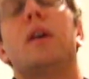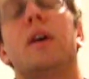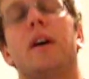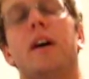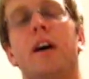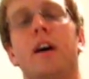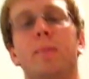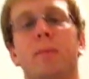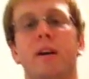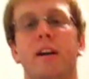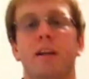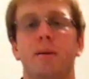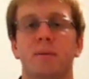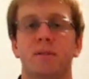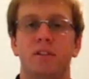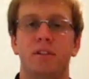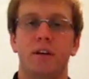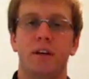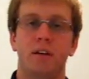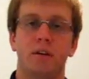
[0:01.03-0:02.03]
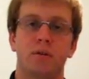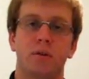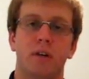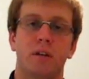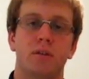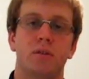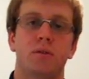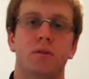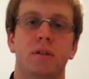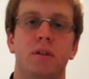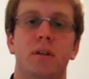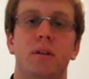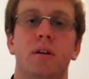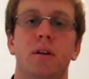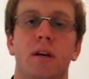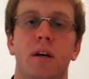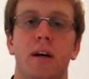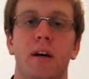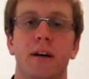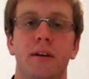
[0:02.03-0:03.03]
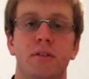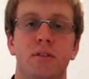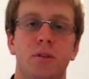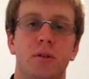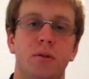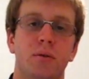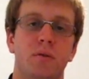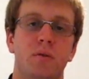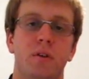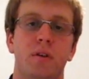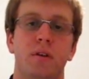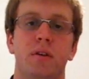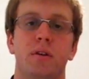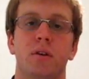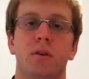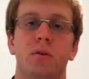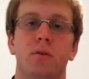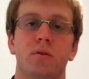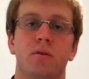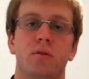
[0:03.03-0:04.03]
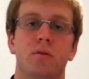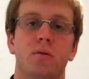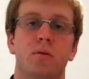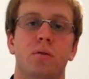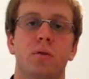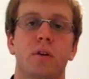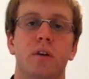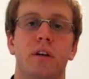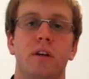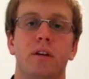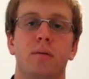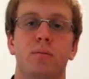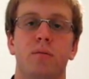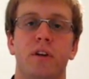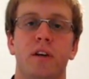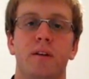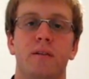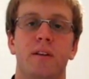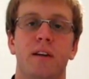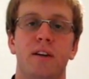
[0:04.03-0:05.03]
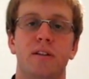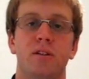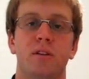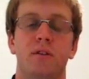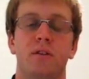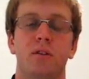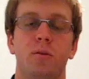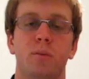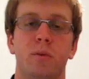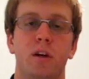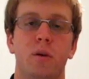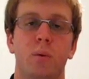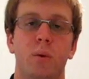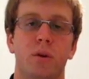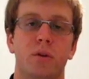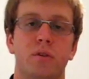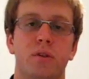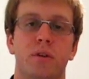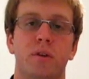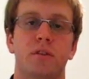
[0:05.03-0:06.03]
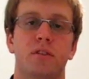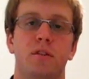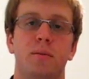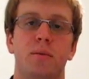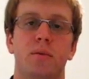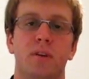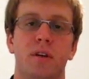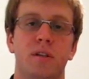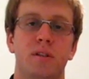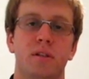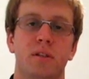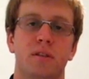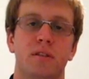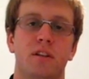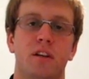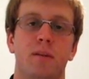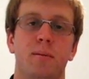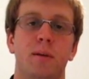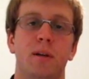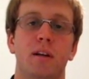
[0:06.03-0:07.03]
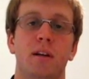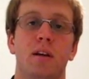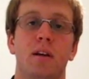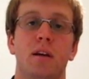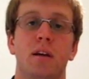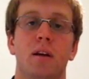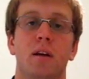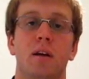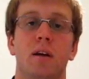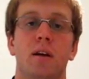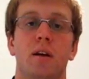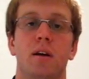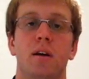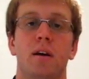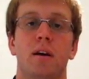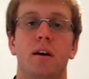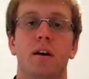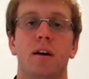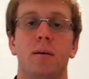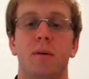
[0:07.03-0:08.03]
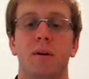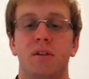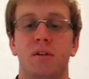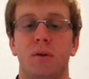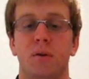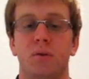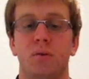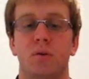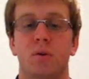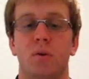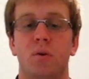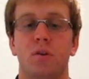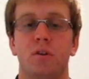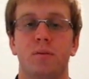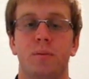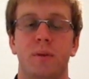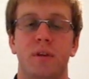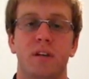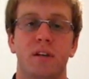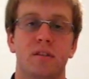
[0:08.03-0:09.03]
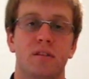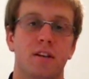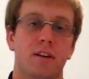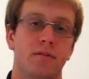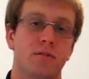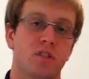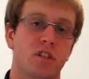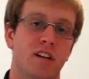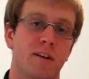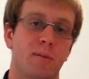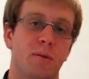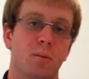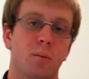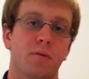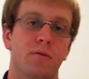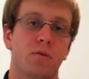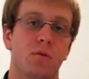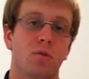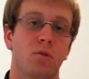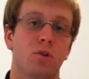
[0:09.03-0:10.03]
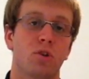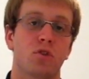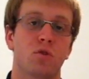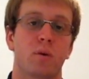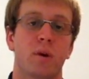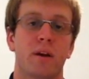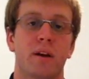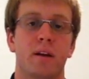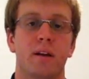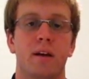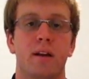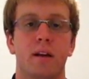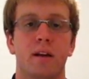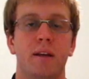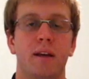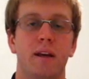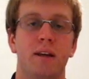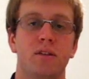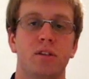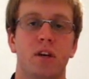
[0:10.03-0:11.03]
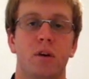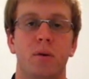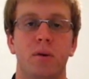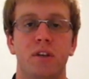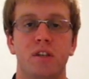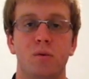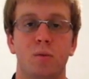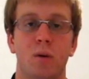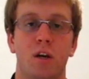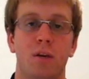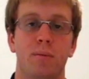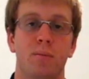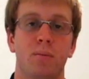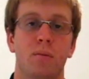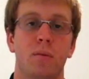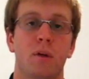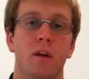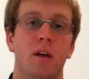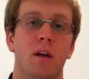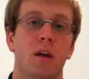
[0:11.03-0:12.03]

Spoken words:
Hi, my name is Daniel Hutcherson. I chose the Kohls store in Plantation to do my wheelchair simulation assignment. I chose Kohls because I've shopped there before, so I can kind of gauge how it is when I'm